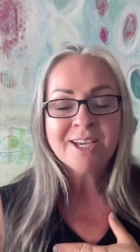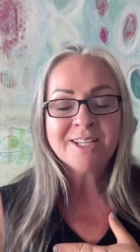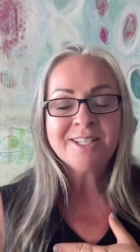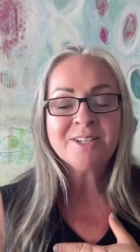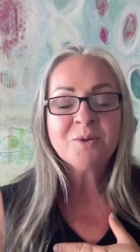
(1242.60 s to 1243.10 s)

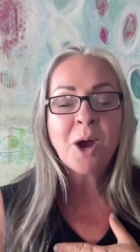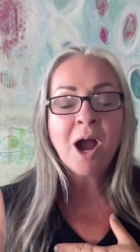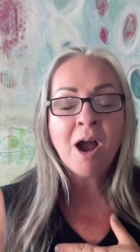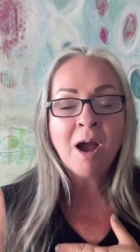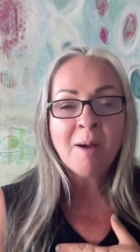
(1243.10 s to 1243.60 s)
is to
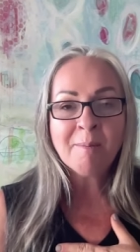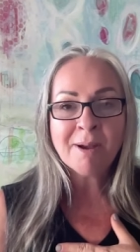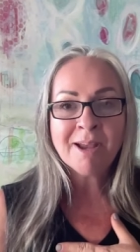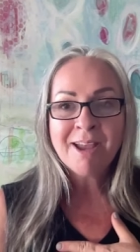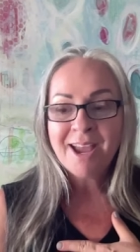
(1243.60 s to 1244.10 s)

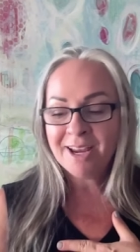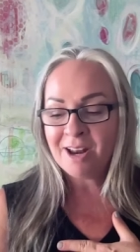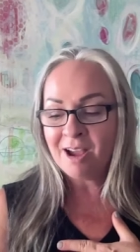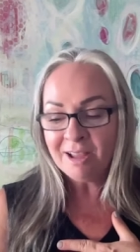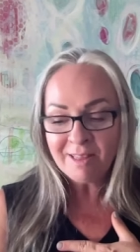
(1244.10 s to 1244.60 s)
hum.
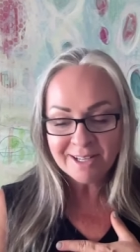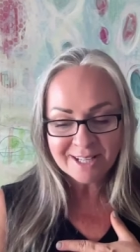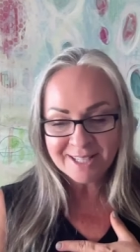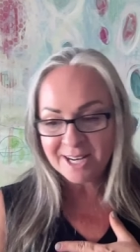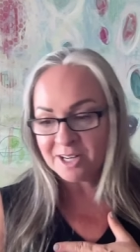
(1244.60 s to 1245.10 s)
And I like
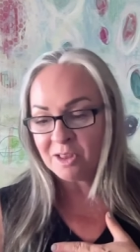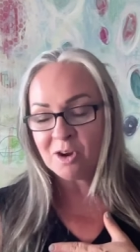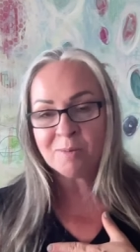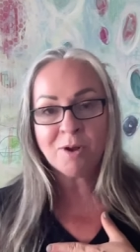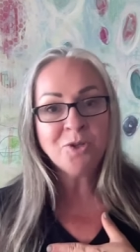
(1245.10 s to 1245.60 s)
to set an
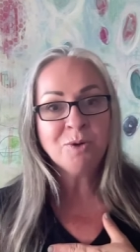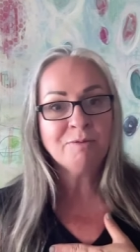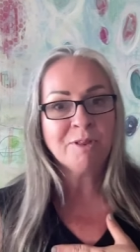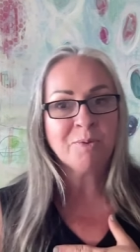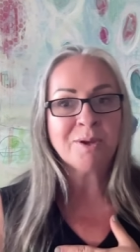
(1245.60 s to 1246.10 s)
alarm. I'll do
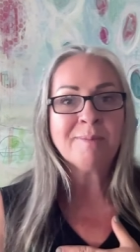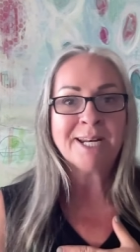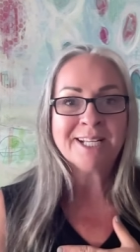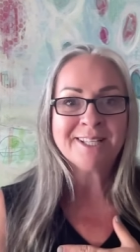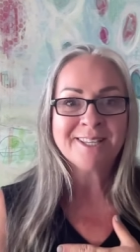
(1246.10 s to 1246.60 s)
it for three
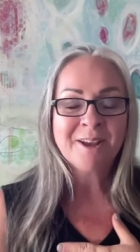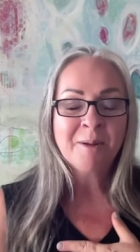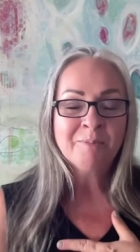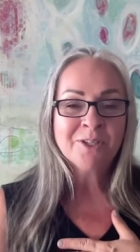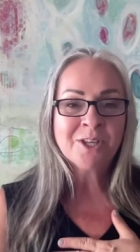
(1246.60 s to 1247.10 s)
minutes.
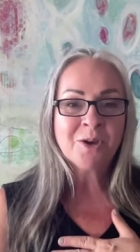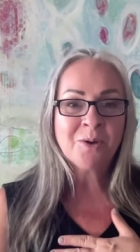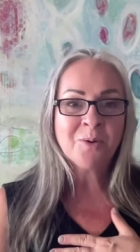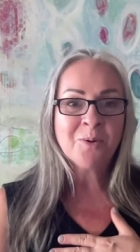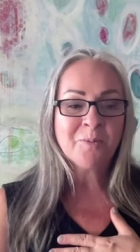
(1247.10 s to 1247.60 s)

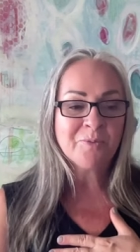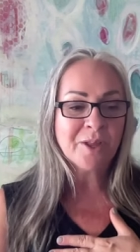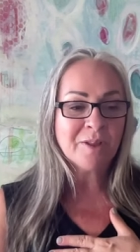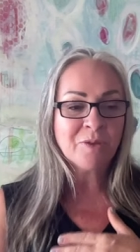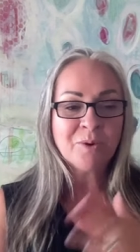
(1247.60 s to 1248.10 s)
So,
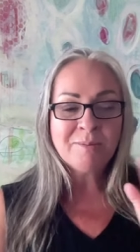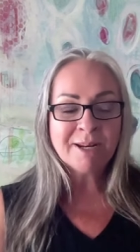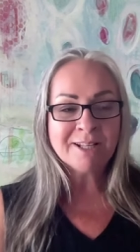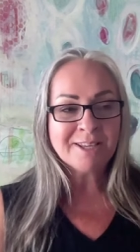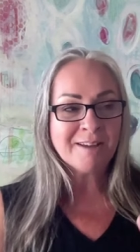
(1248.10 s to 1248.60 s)
three
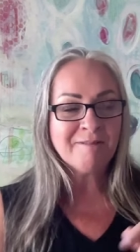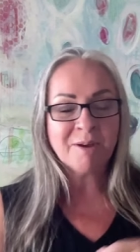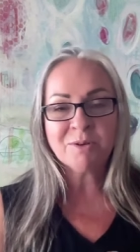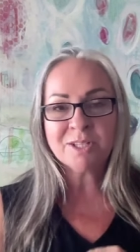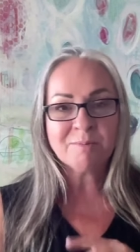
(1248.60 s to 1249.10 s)
minutes I have
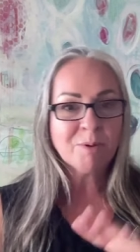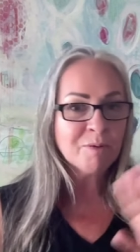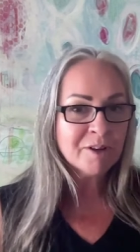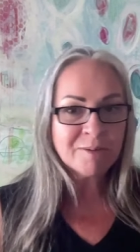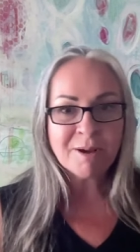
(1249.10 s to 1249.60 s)
found is the
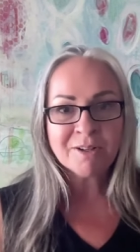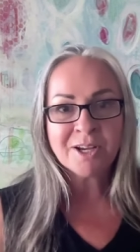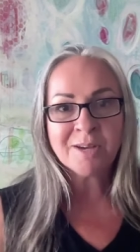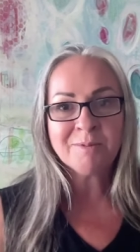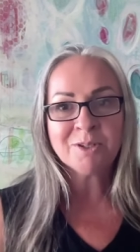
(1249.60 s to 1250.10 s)
perfect amount
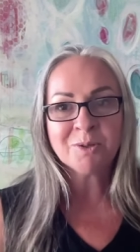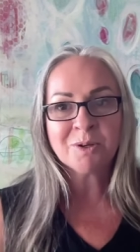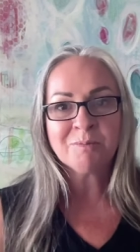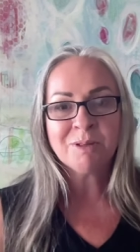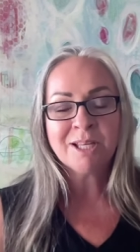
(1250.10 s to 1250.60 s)
of time to
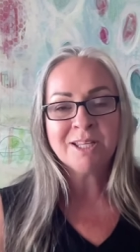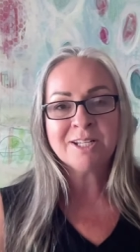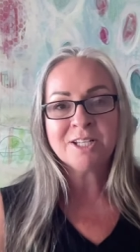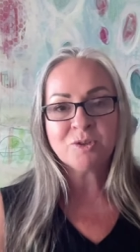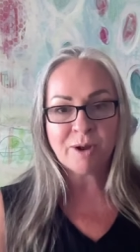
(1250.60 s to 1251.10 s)

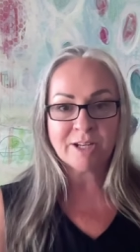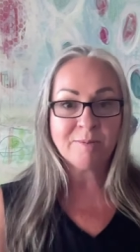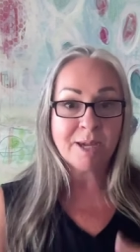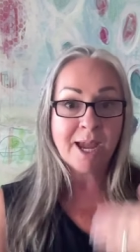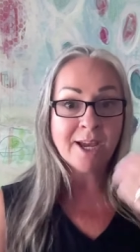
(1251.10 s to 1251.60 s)
completely
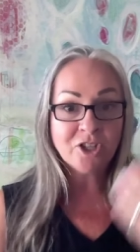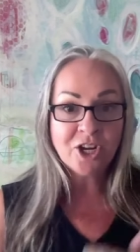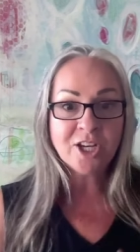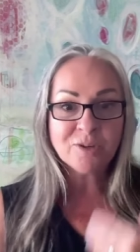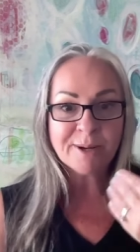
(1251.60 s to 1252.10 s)
distract me and
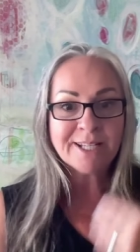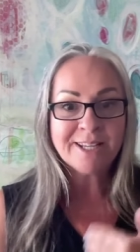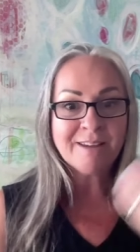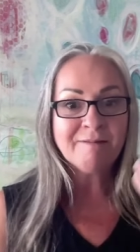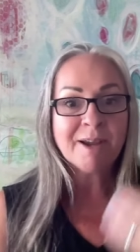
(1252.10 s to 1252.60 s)
change my
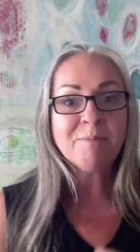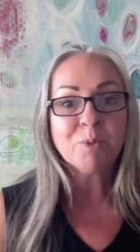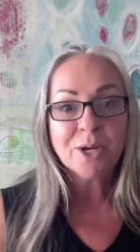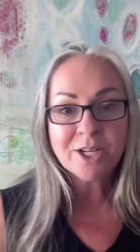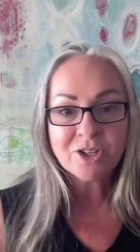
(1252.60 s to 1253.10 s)
state
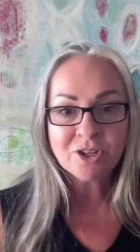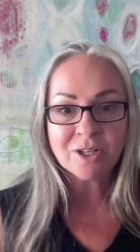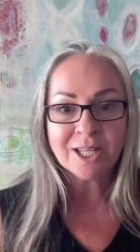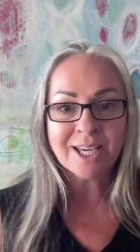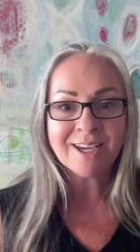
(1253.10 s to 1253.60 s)

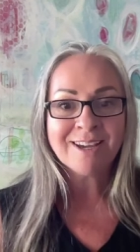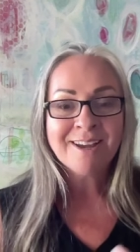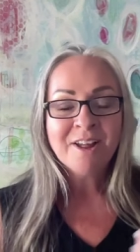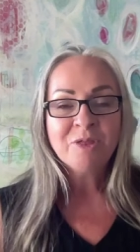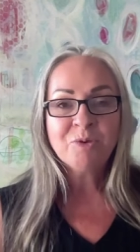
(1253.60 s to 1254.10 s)
vibrationally
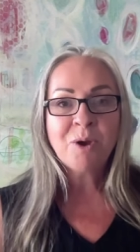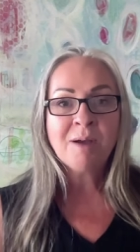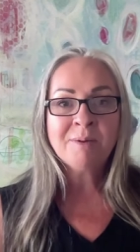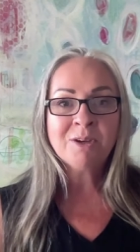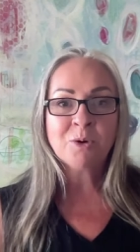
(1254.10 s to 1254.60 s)
through
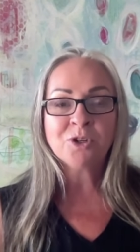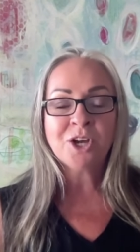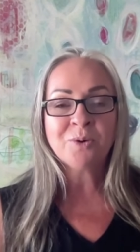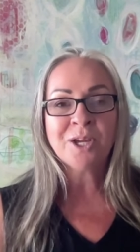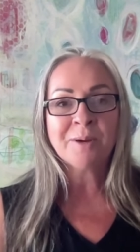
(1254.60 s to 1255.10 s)
humming or
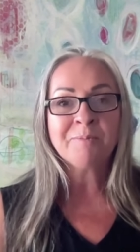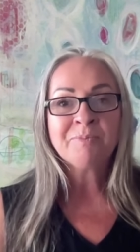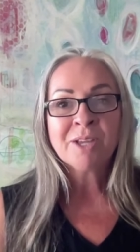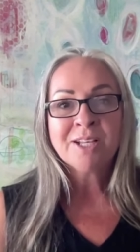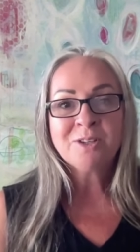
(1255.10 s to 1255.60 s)
toning.
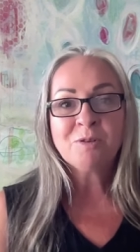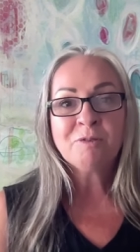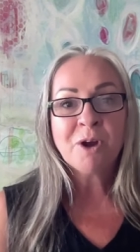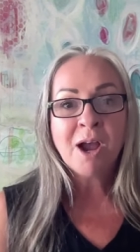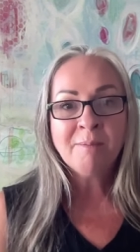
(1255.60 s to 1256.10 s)
So,
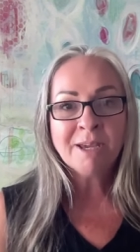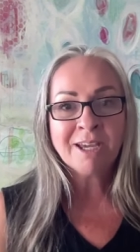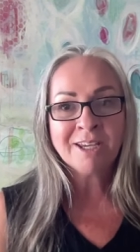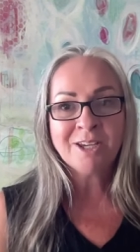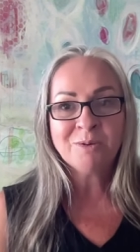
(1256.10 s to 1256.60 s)
for
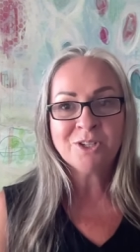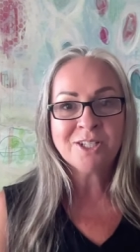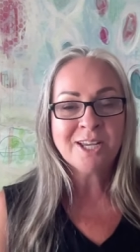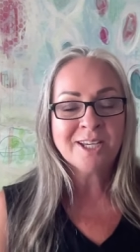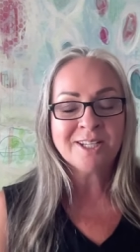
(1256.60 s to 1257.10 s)
humming, you would
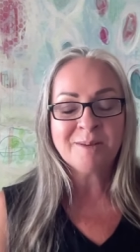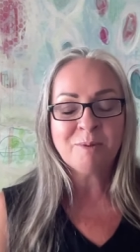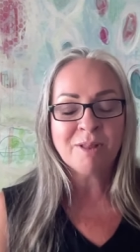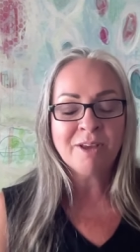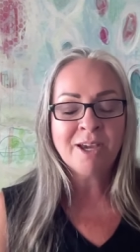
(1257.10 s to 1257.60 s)
just take a
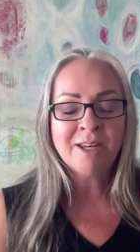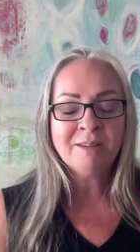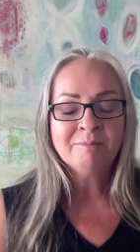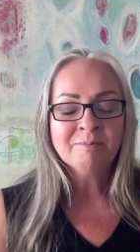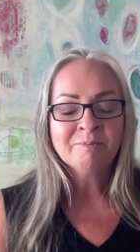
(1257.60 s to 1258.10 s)
deep breath
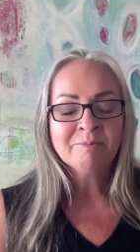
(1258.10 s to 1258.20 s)
in